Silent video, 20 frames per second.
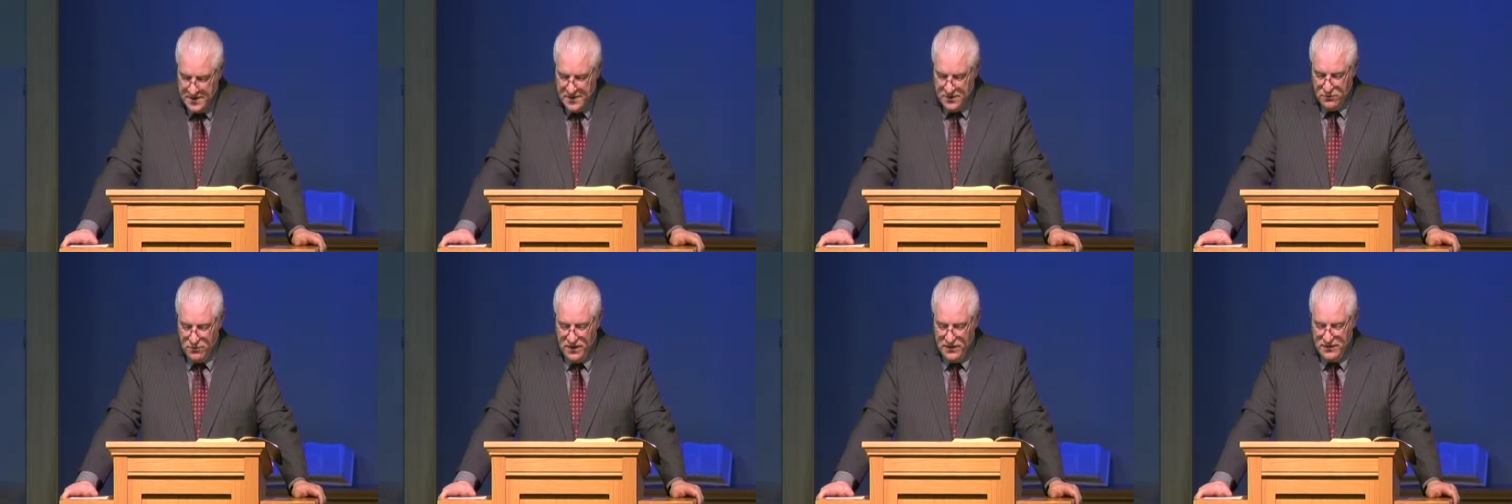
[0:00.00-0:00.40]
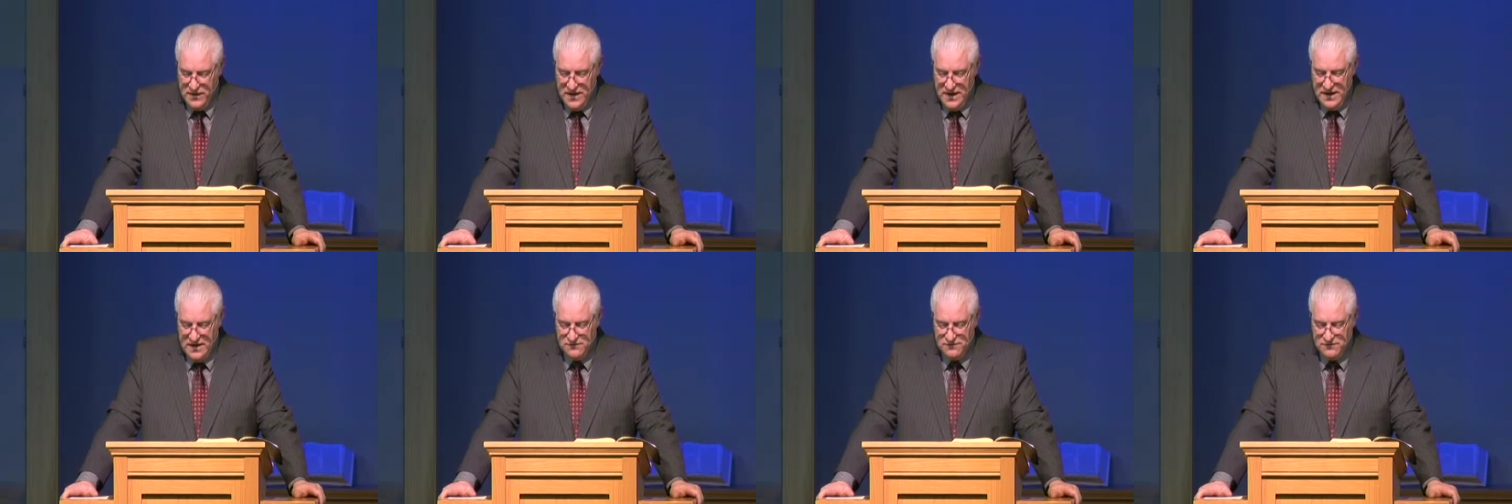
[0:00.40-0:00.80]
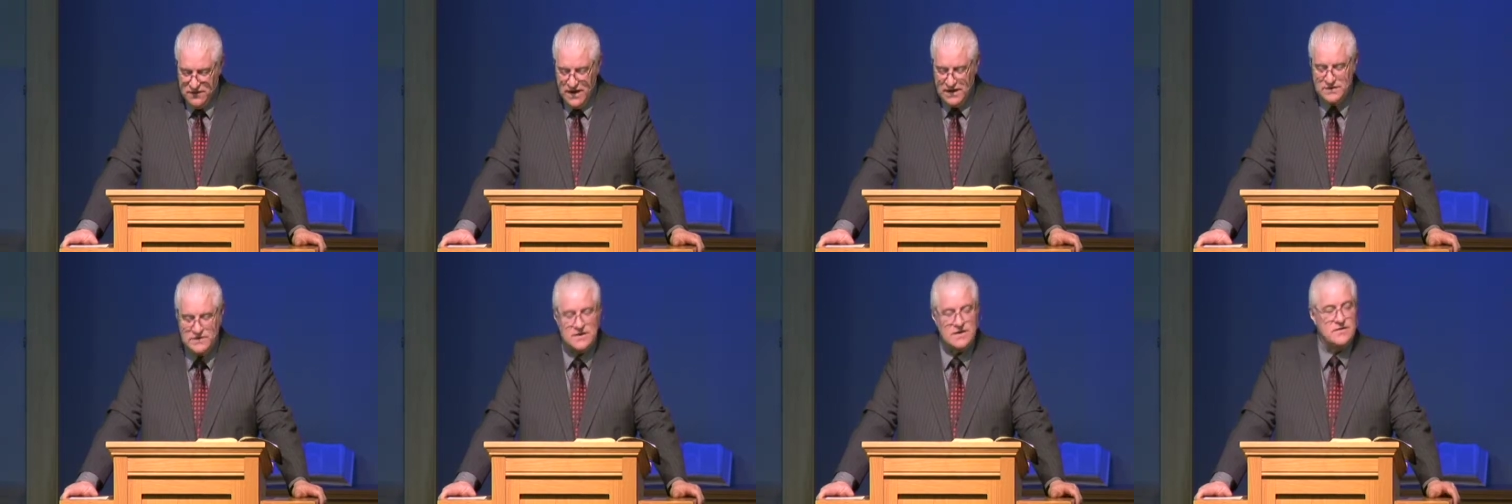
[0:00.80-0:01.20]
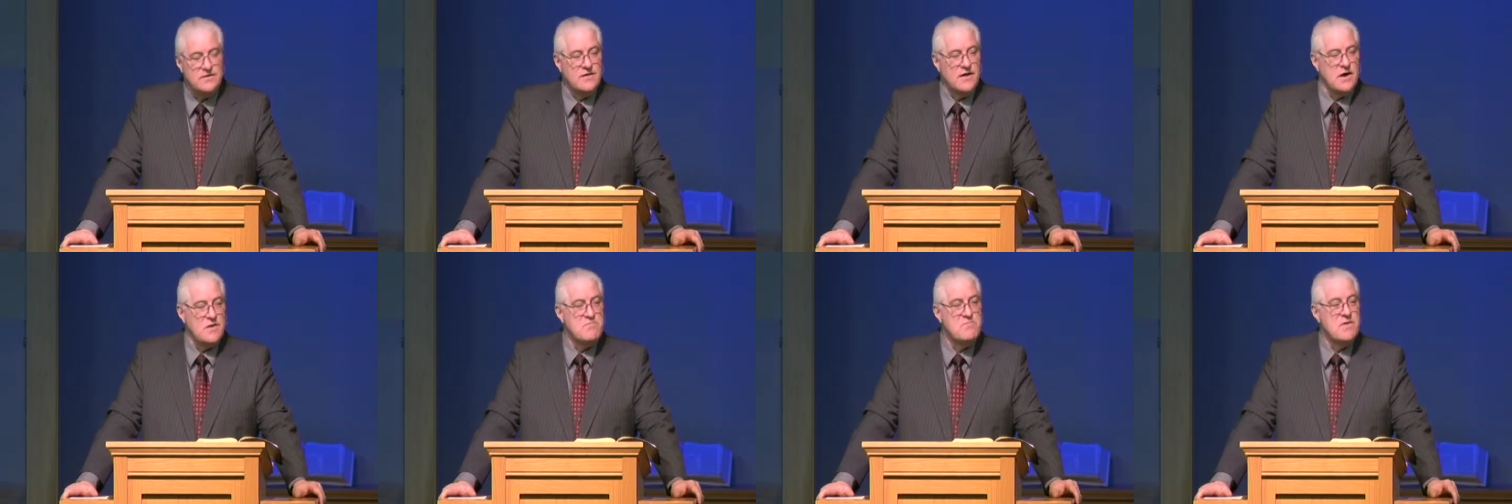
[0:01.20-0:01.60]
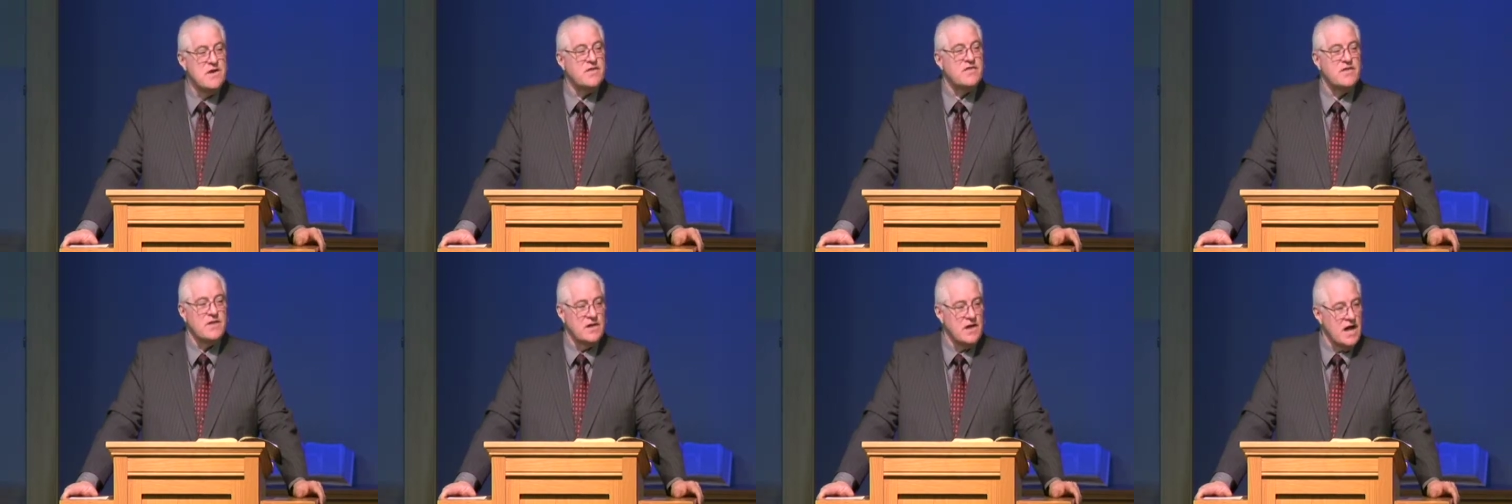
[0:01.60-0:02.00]
when they invented their
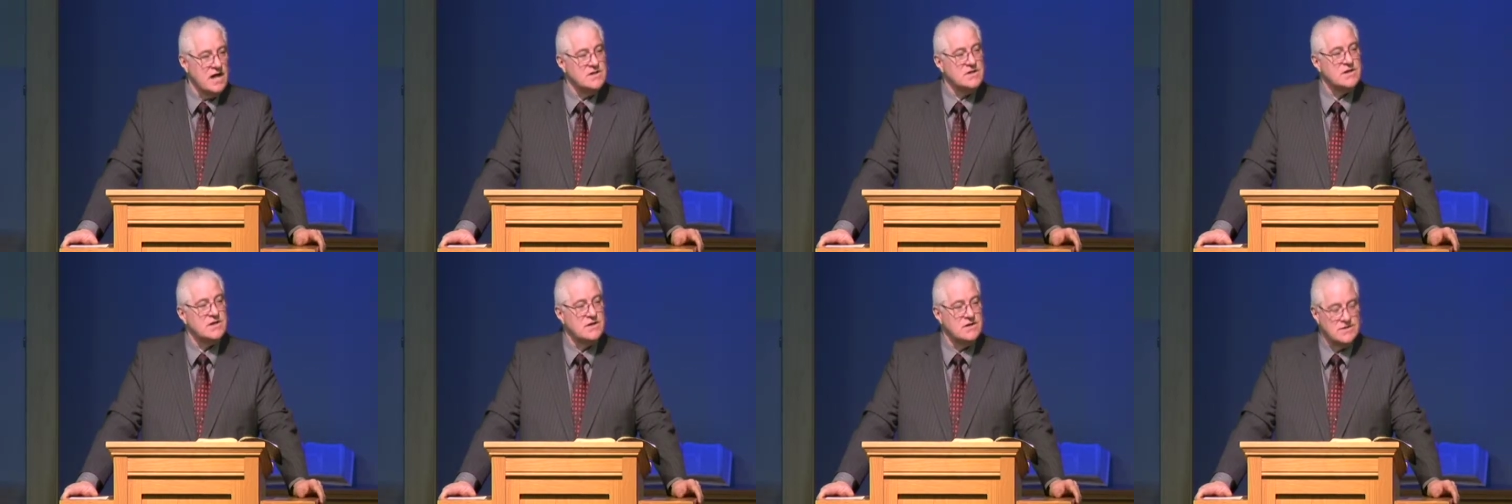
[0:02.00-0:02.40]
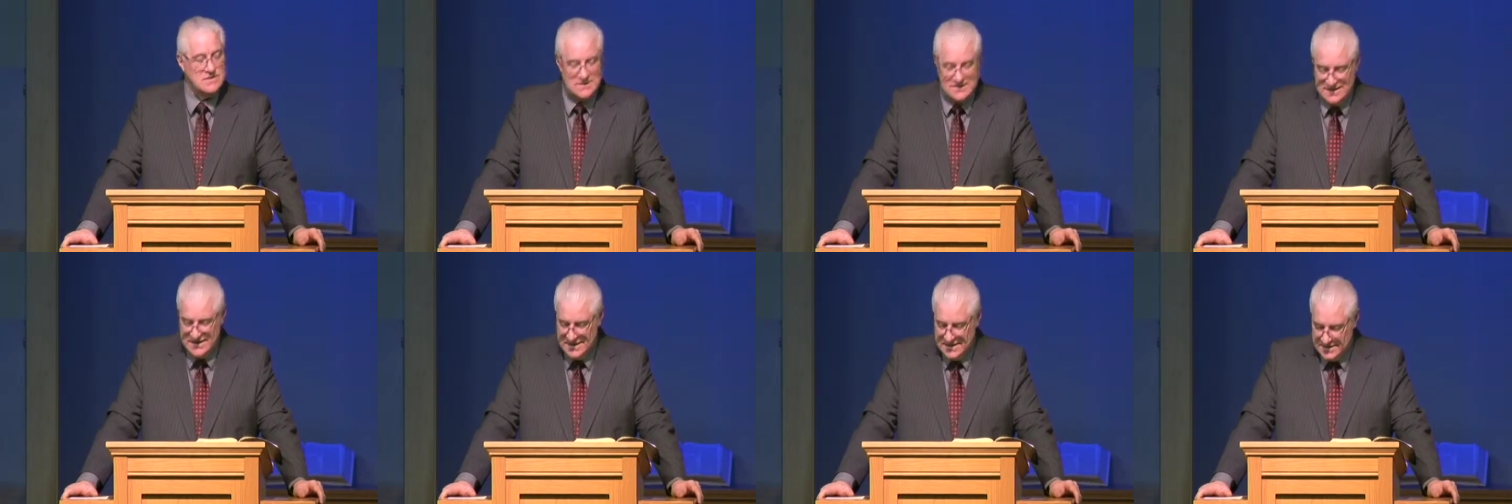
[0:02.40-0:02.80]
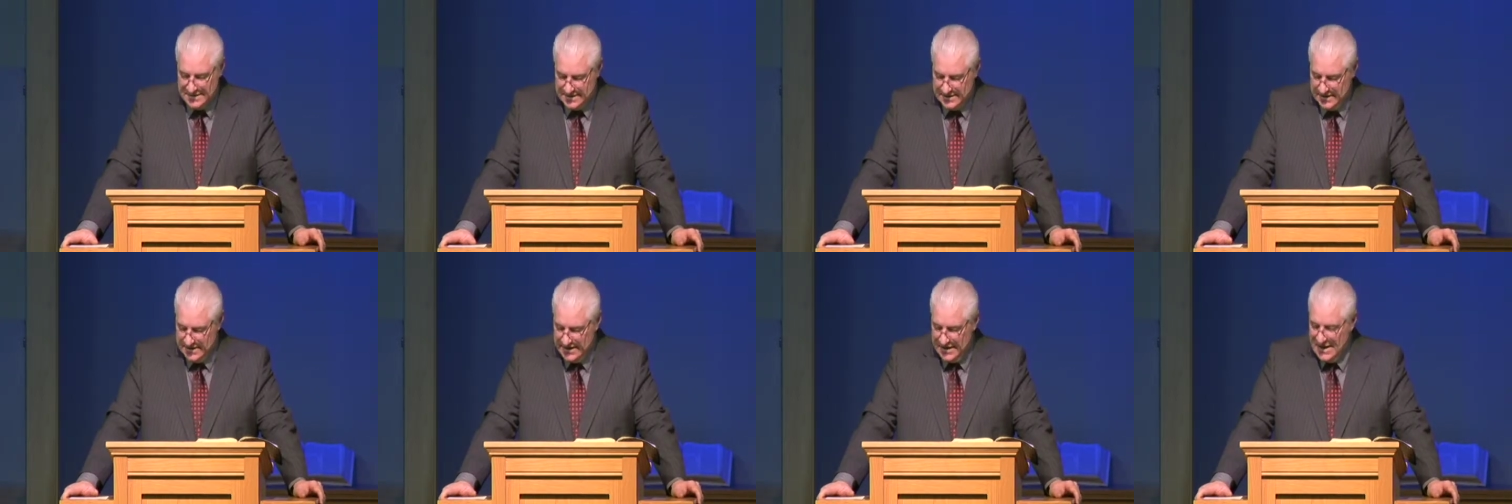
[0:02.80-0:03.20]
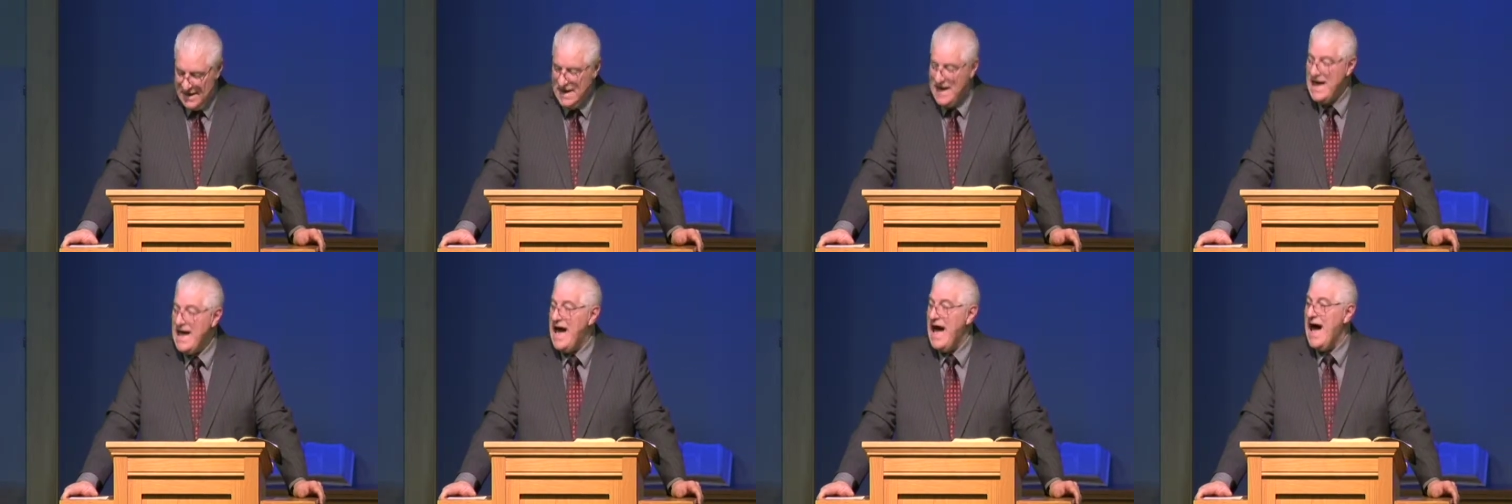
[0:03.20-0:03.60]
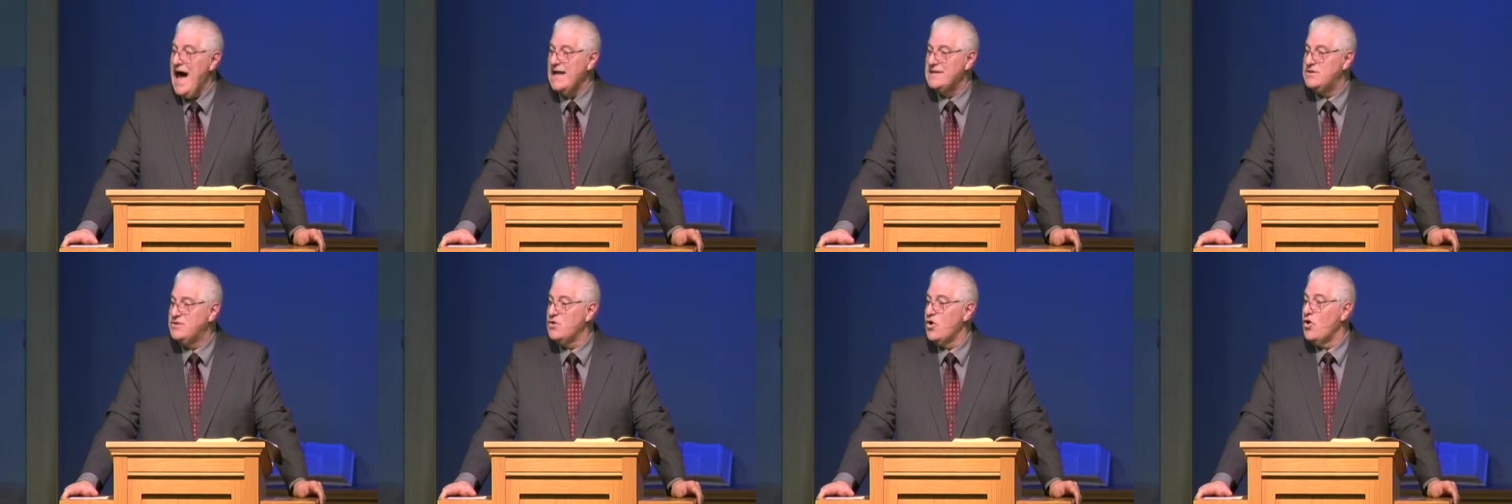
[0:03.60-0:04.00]
mythological deity,
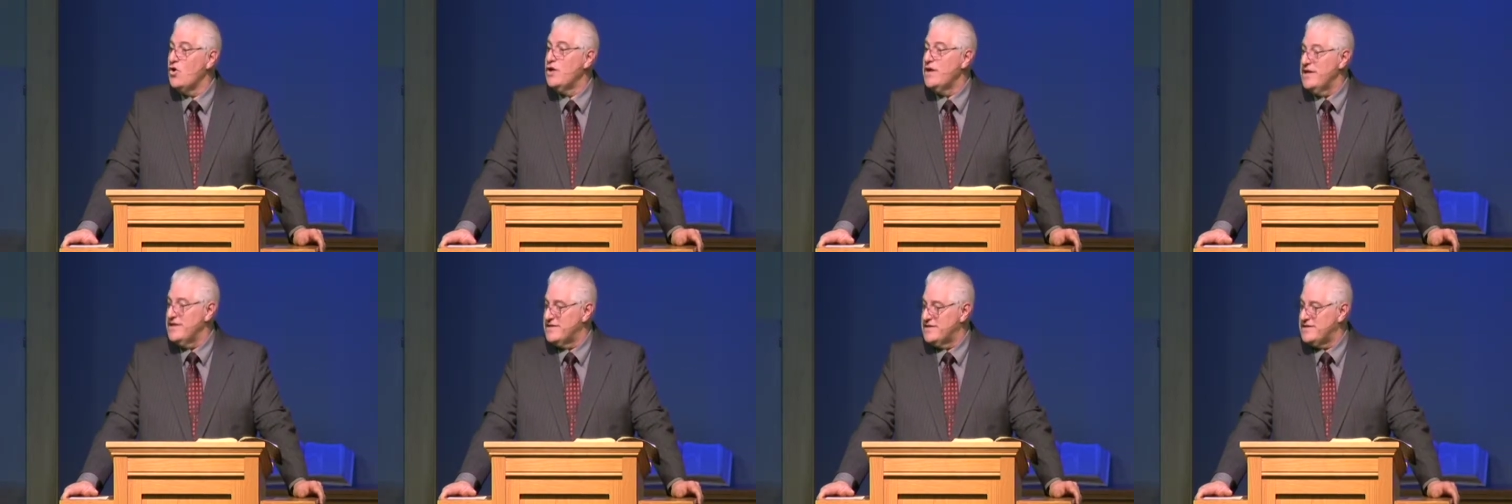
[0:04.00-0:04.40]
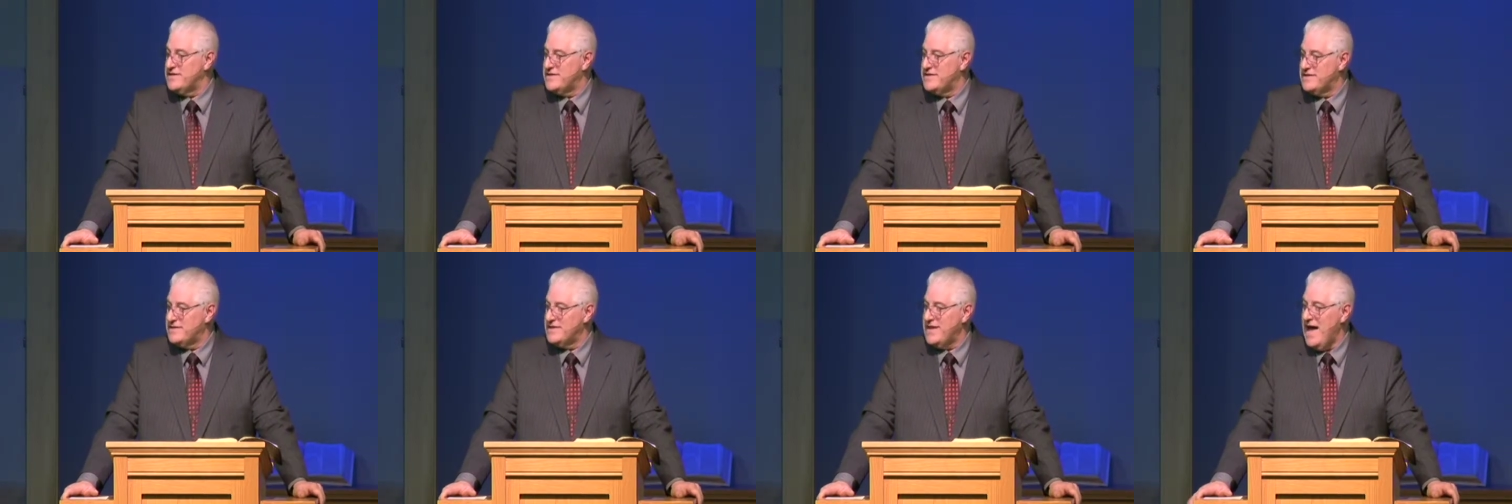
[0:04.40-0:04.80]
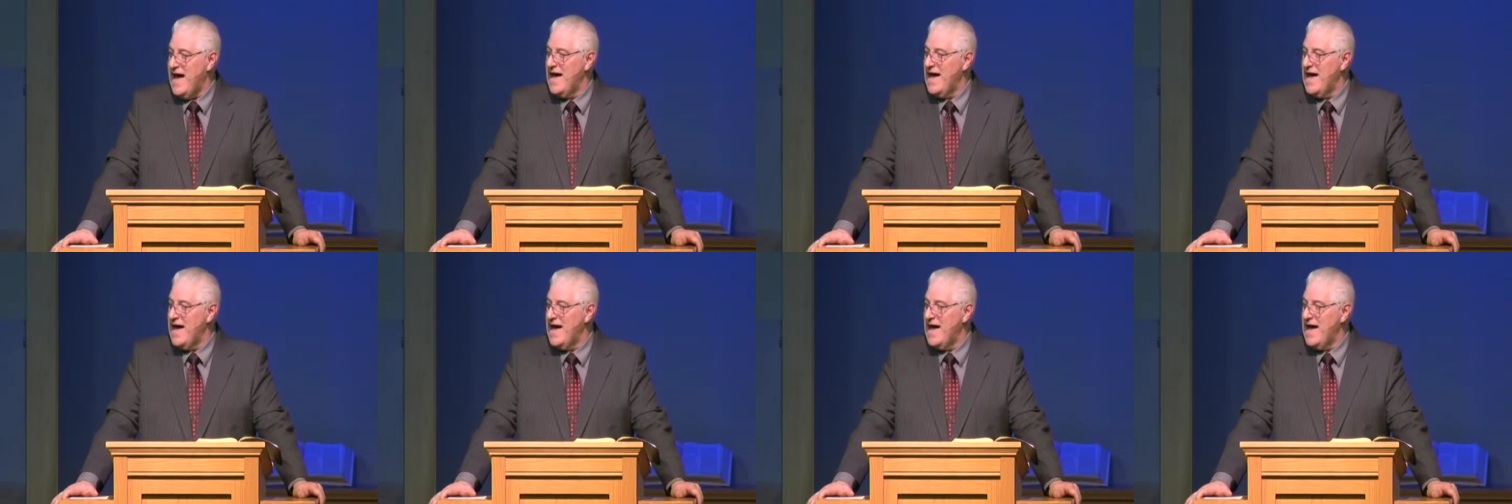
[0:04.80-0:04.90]
Adonis.